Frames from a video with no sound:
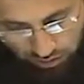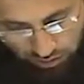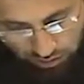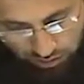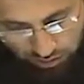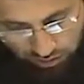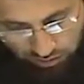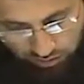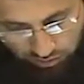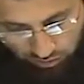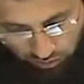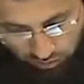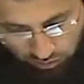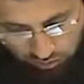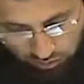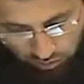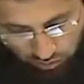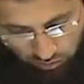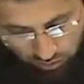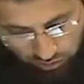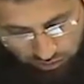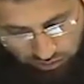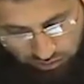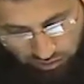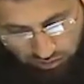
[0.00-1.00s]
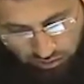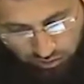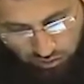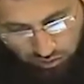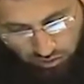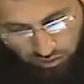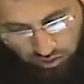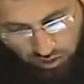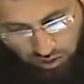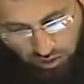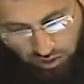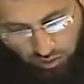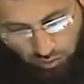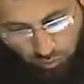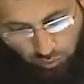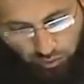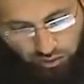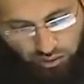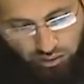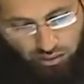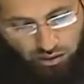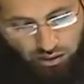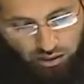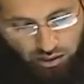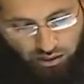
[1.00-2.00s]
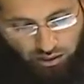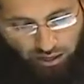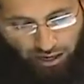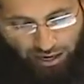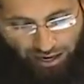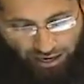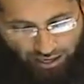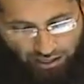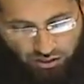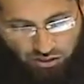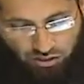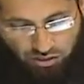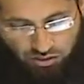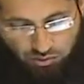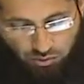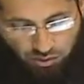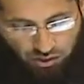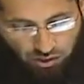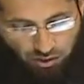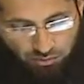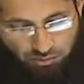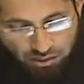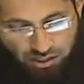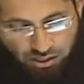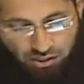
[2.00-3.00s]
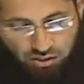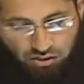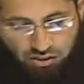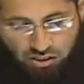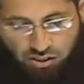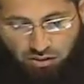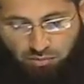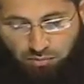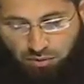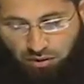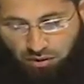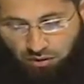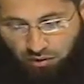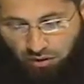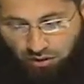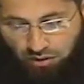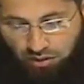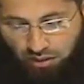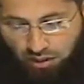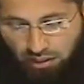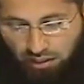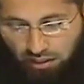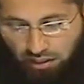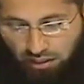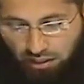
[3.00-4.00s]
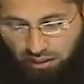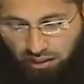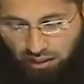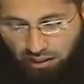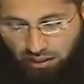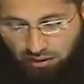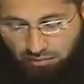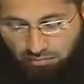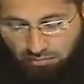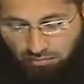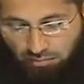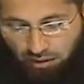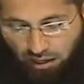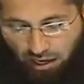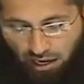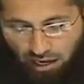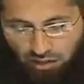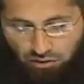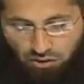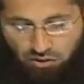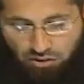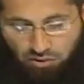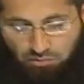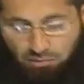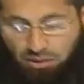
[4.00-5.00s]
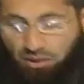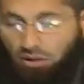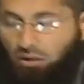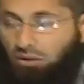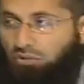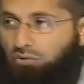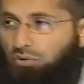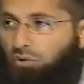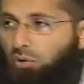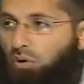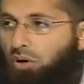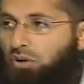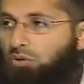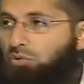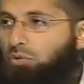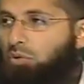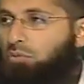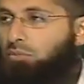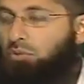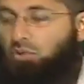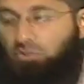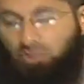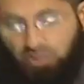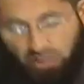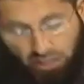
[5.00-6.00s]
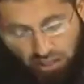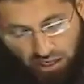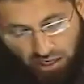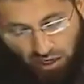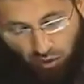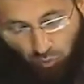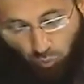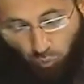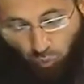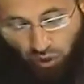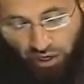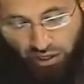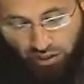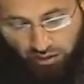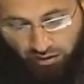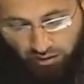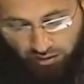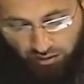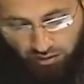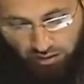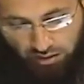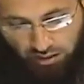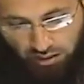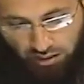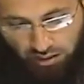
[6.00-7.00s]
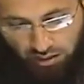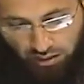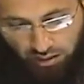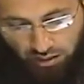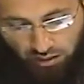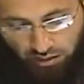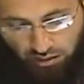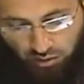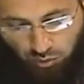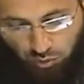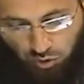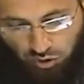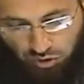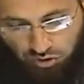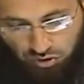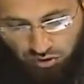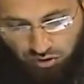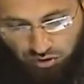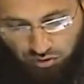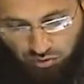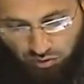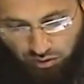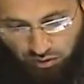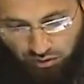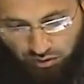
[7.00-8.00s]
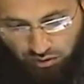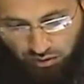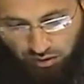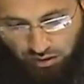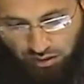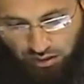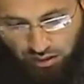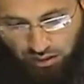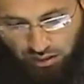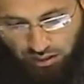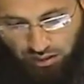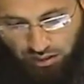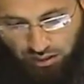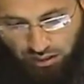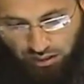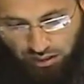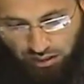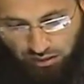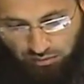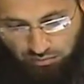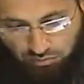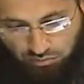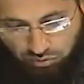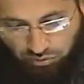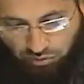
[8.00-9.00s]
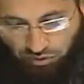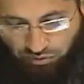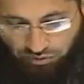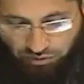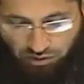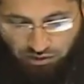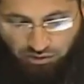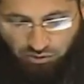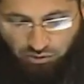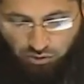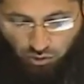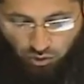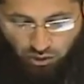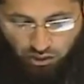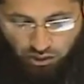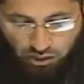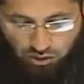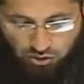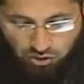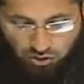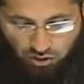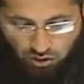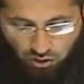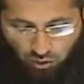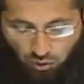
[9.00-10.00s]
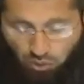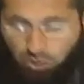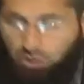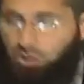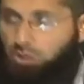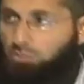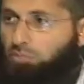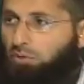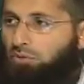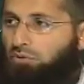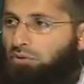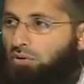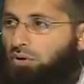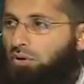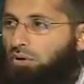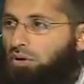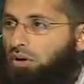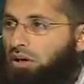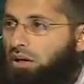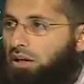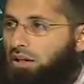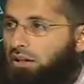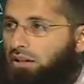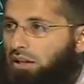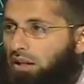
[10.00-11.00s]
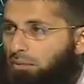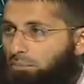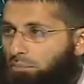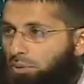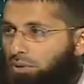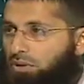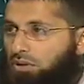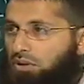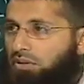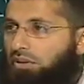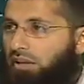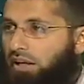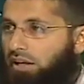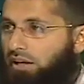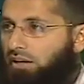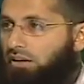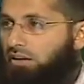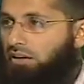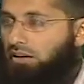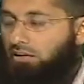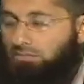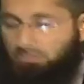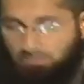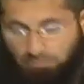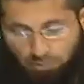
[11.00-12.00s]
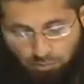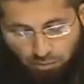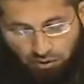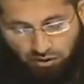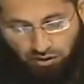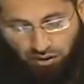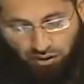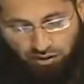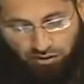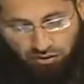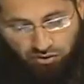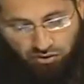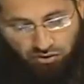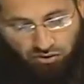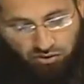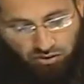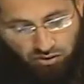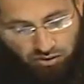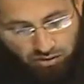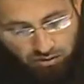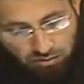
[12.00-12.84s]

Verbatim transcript: Uh, this is also is to do with uh, Hajj as we're coming into this period. No. Um, how does somebody avoid removing hair and when? Uh, the question is rather. Um, from the first of Dhul Hijjah or just before they put on the ihram, the brother asks.